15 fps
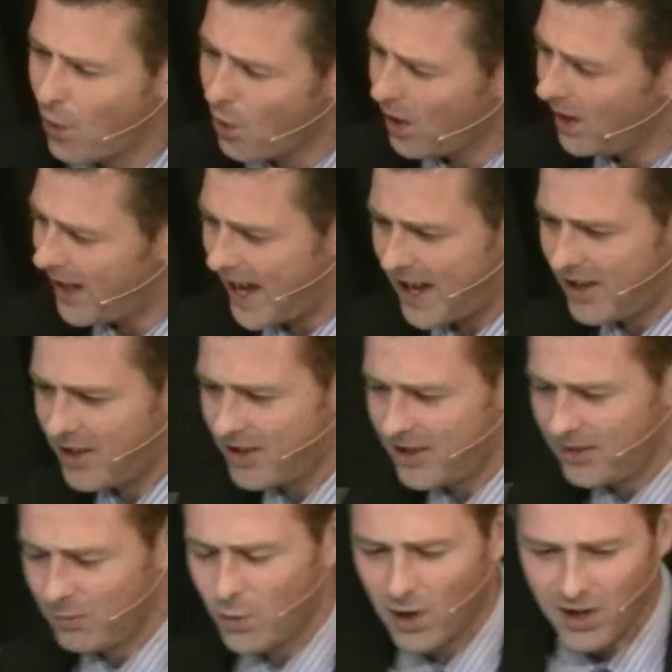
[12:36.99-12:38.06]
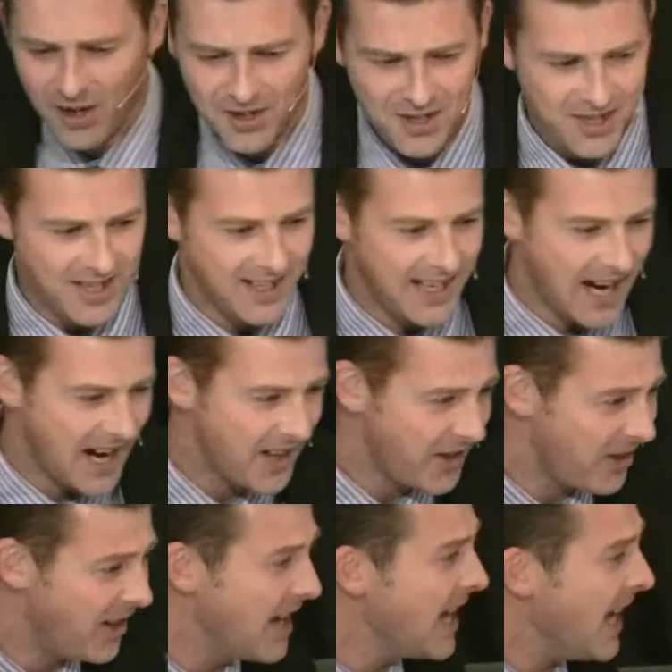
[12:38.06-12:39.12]
four letter words
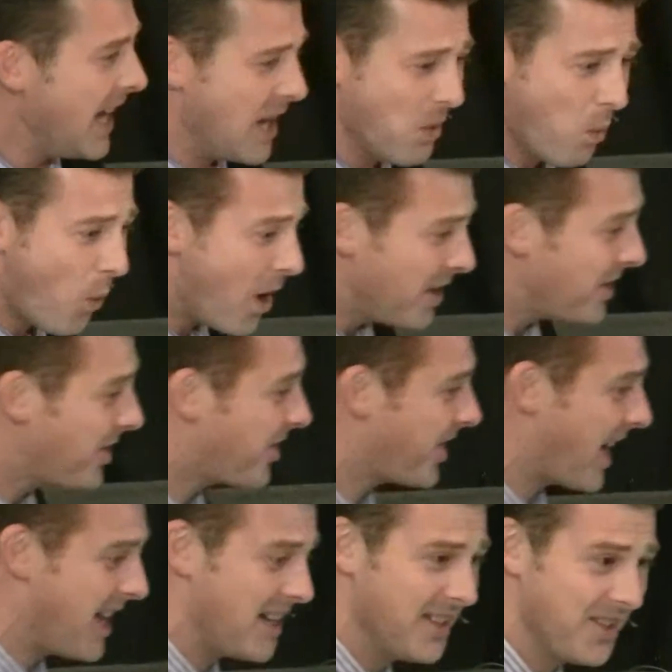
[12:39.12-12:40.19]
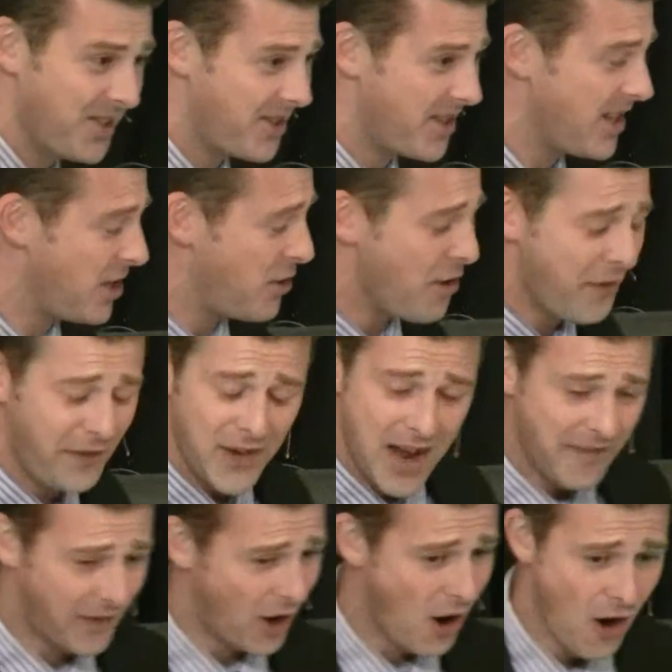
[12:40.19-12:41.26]
together in one sentence that you've
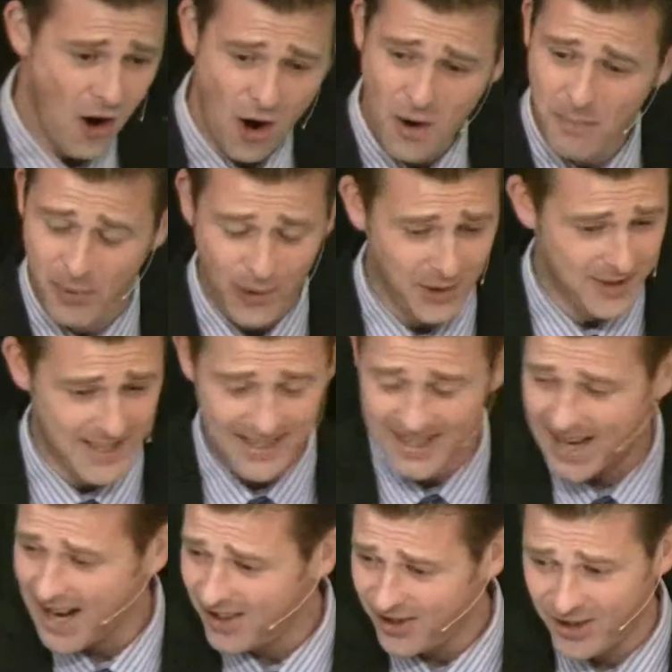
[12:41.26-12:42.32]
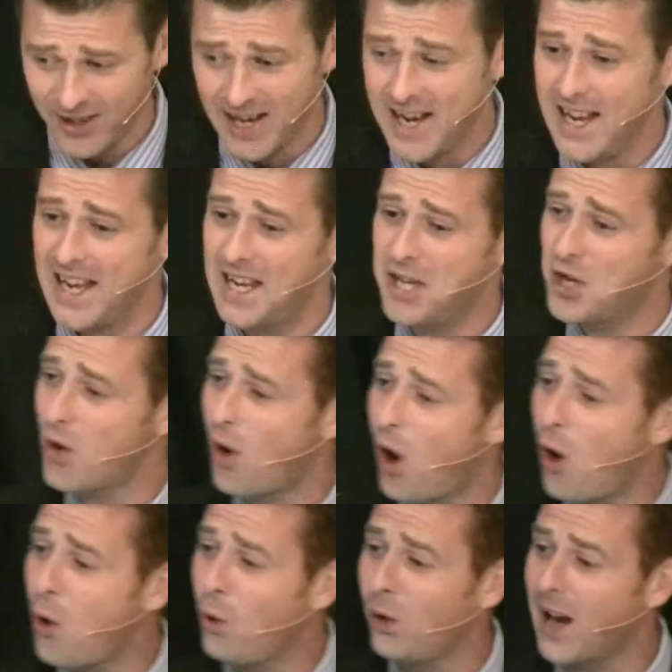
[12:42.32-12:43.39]
never heard put together in your
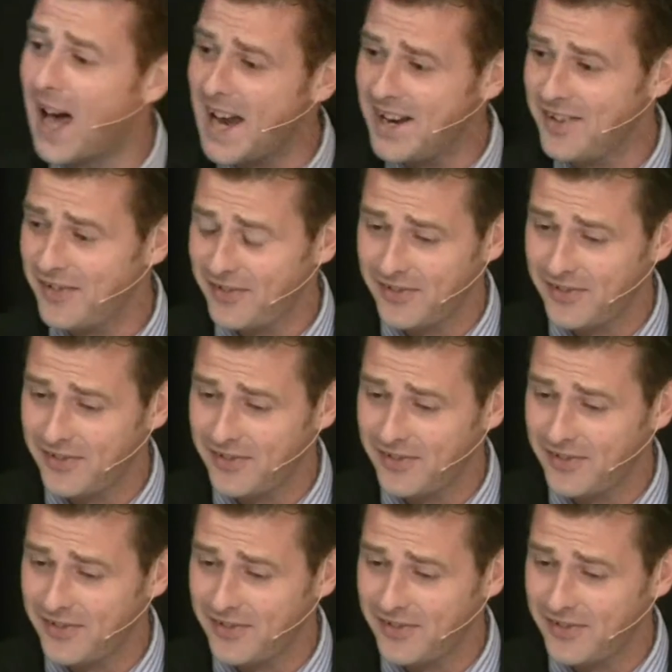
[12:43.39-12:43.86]
whole life.